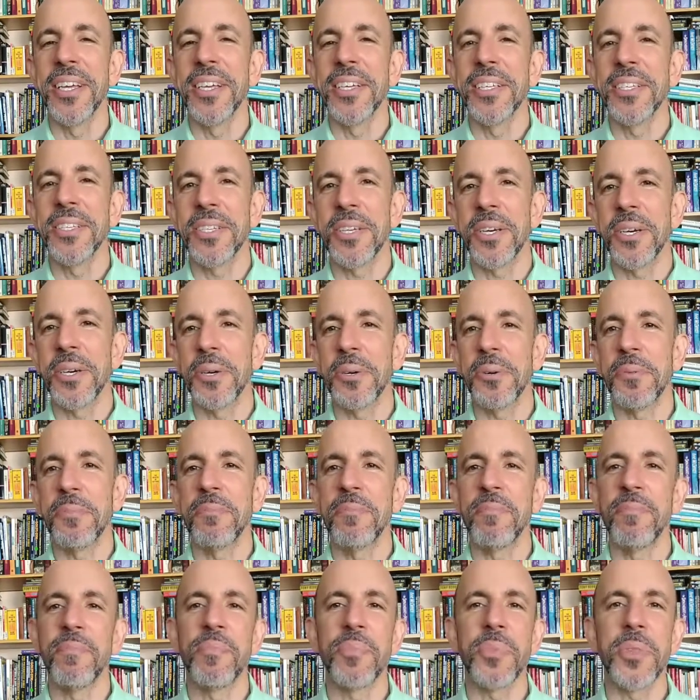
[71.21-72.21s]

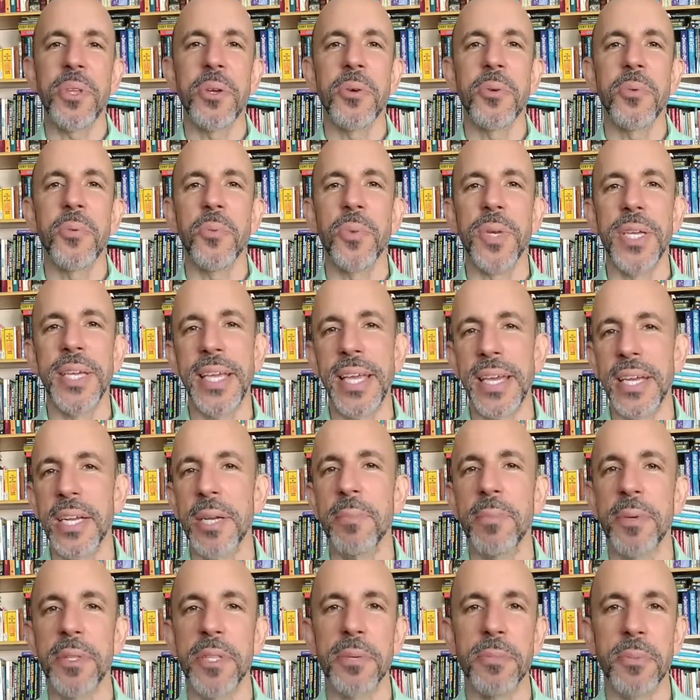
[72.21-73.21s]
So we get
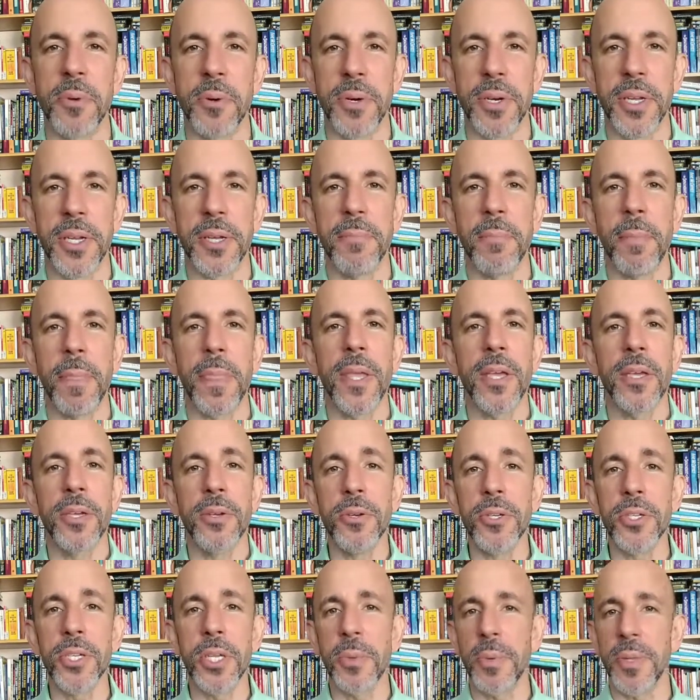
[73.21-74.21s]
up in the morning,
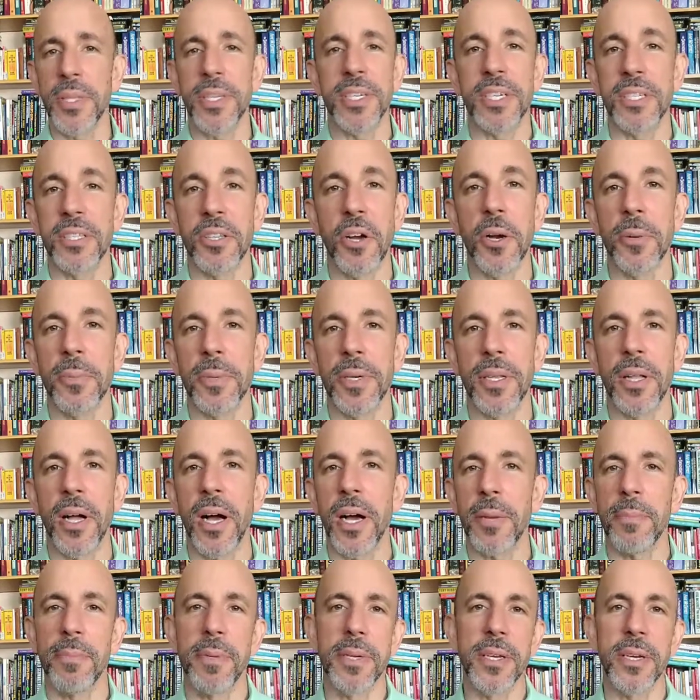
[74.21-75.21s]
usually with an alarm
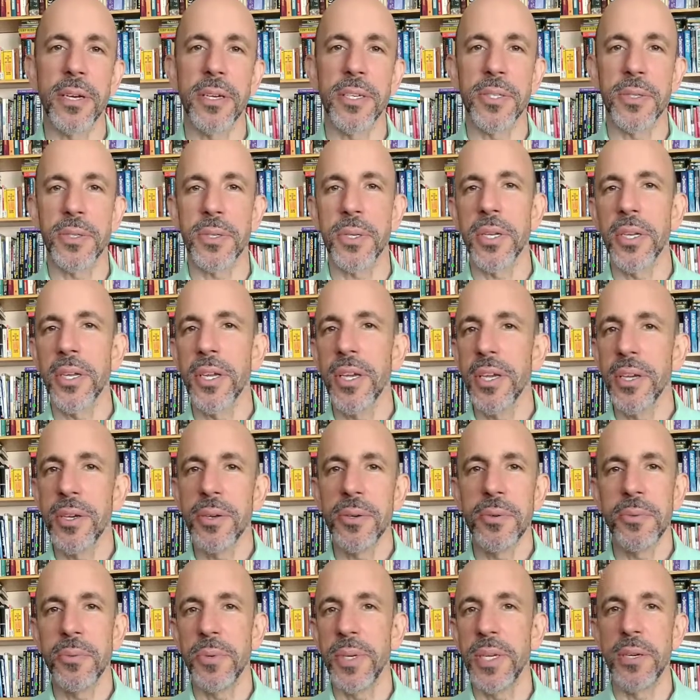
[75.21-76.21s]
clock because
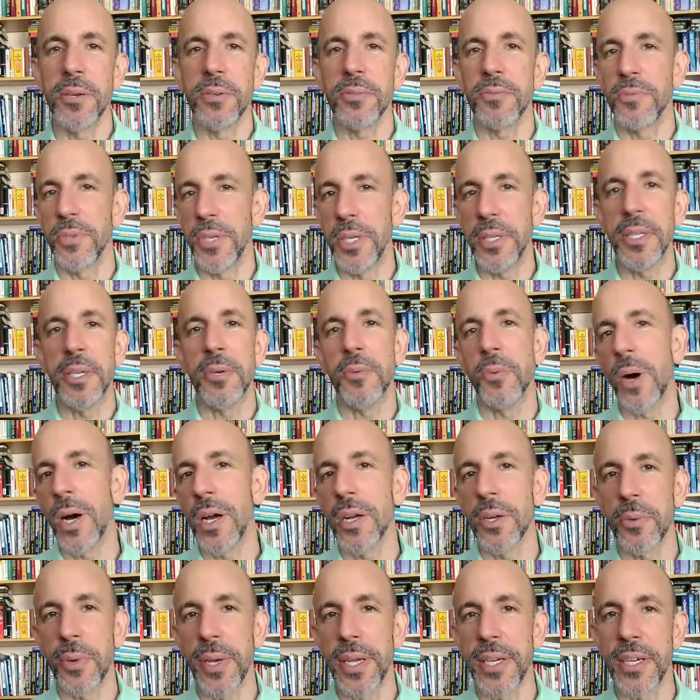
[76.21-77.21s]
we don't really
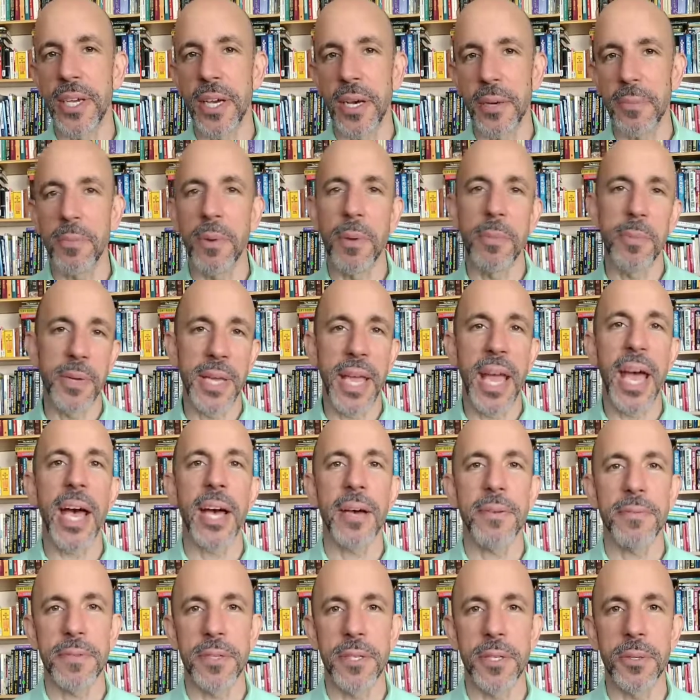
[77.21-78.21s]
want to wake up, but we
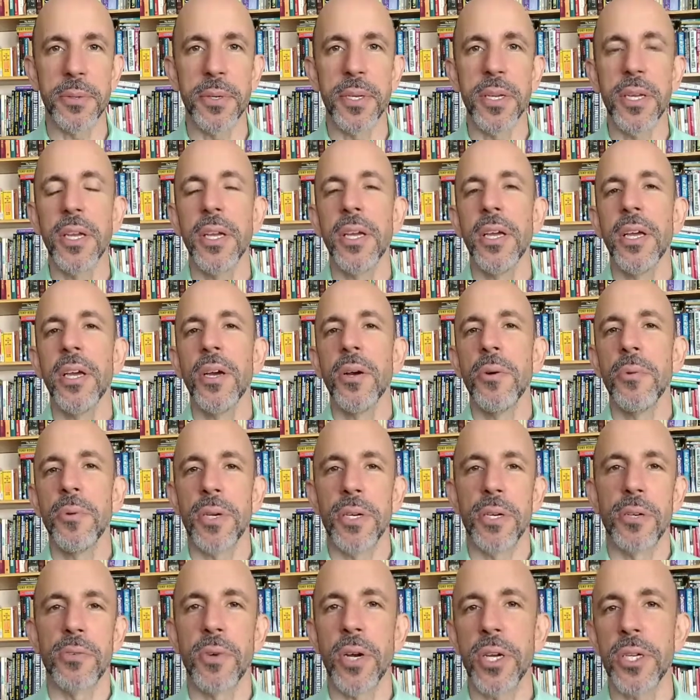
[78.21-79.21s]
have to. We're
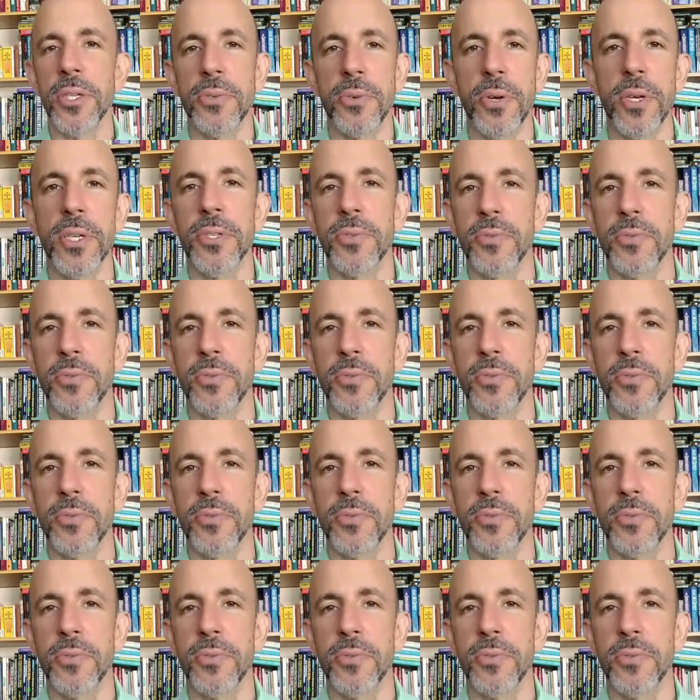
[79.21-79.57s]
in a rush,